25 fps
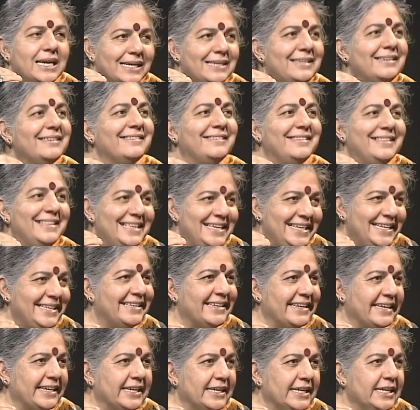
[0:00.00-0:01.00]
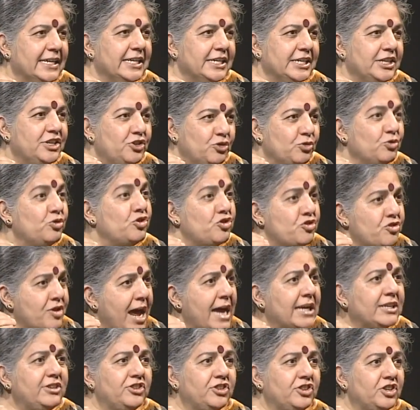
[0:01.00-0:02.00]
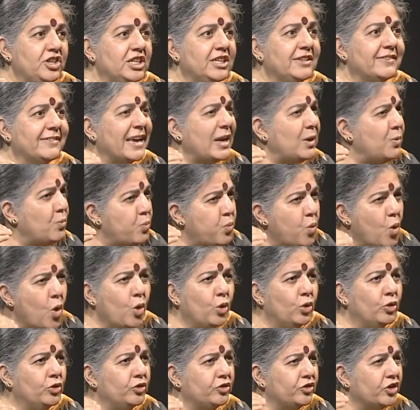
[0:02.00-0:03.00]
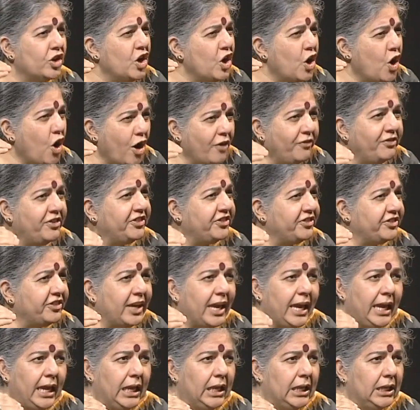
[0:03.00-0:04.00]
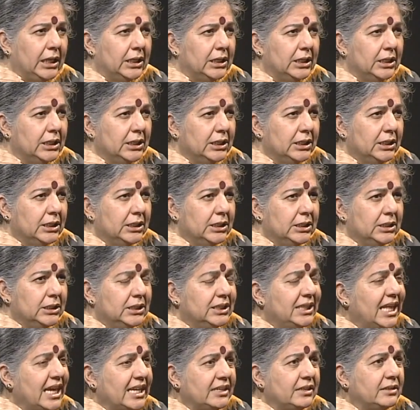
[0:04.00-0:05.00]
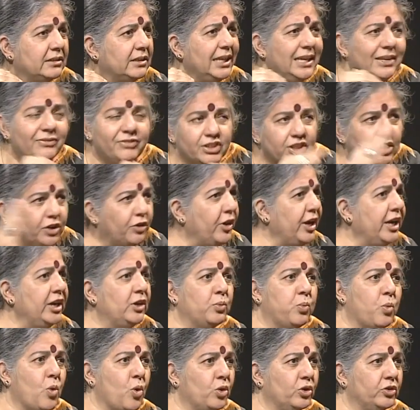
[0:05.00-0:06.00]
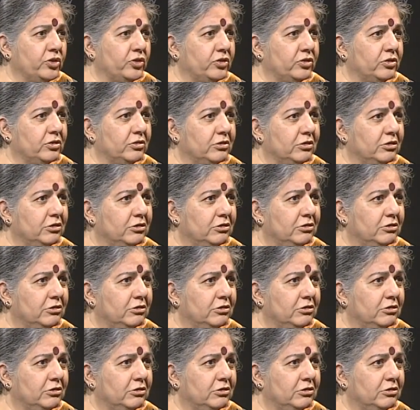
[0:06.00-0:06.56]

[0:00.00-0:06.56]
it is leading to tragedies and wars of a scale that even the great wars